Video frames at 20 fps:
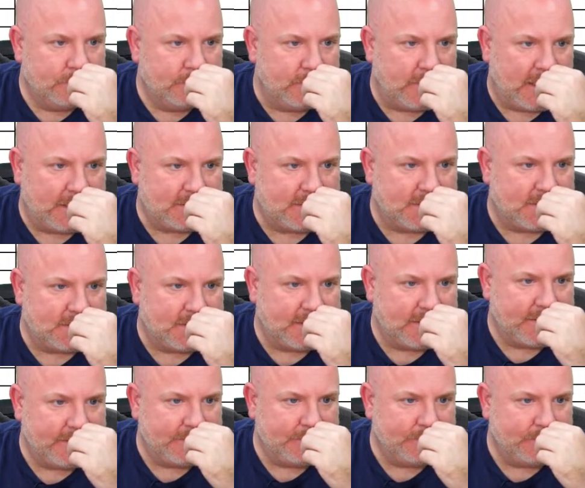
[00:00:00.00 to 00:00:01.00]
That's the
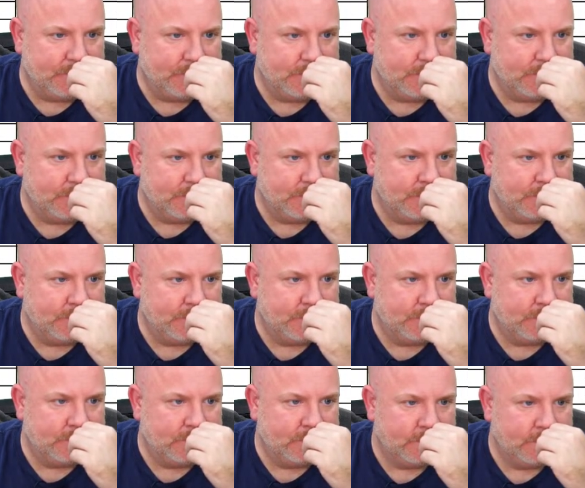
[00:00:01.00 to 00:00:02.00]
same.
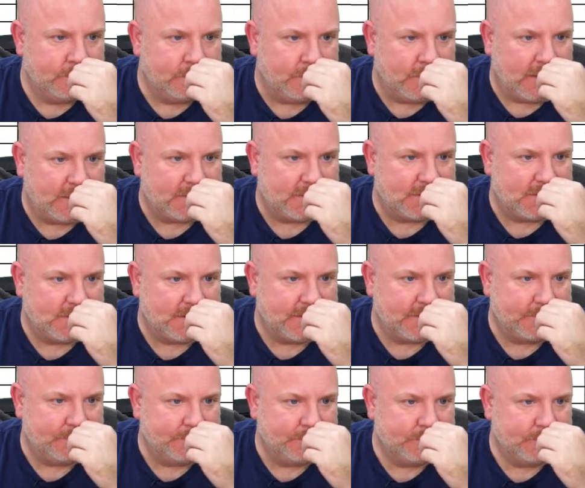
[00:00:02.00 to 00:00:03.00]
That's the
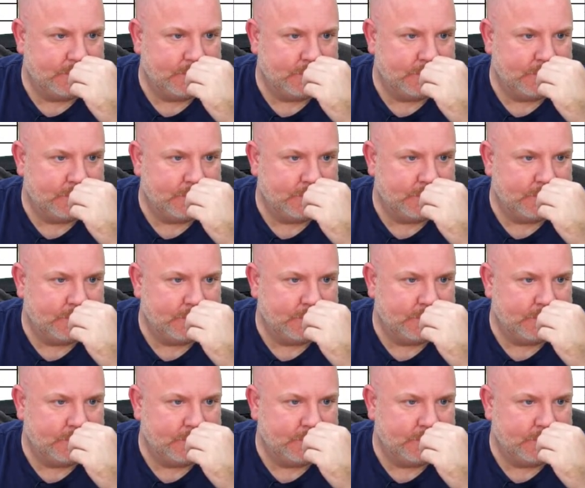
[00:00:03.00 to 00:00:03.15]
same.